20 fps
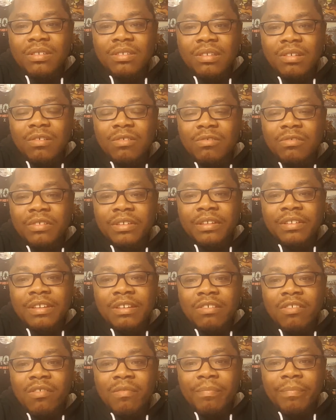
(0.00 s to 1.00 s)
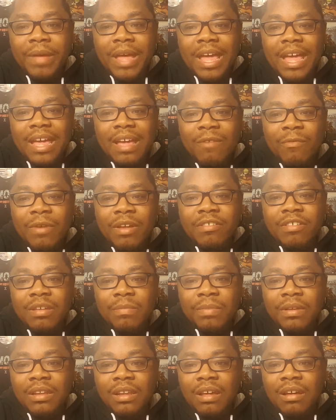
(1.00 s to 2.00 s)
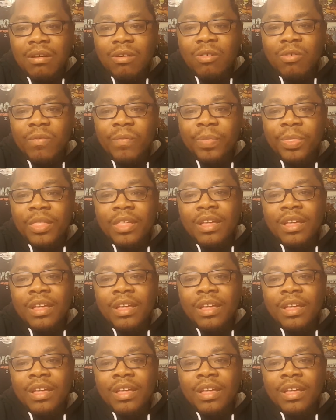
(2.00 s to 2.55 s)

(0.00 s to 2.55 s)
So if she go back where she belong,